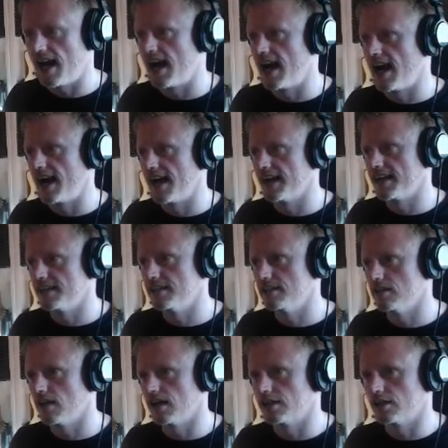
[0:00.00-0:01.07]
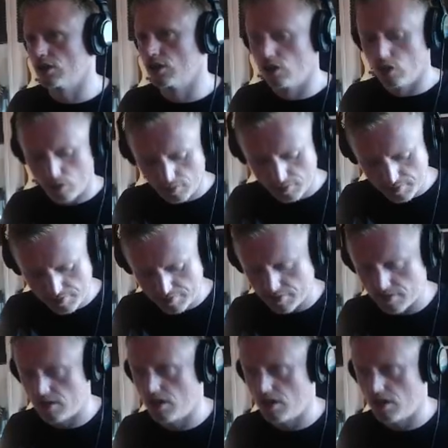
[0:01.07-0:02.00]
I love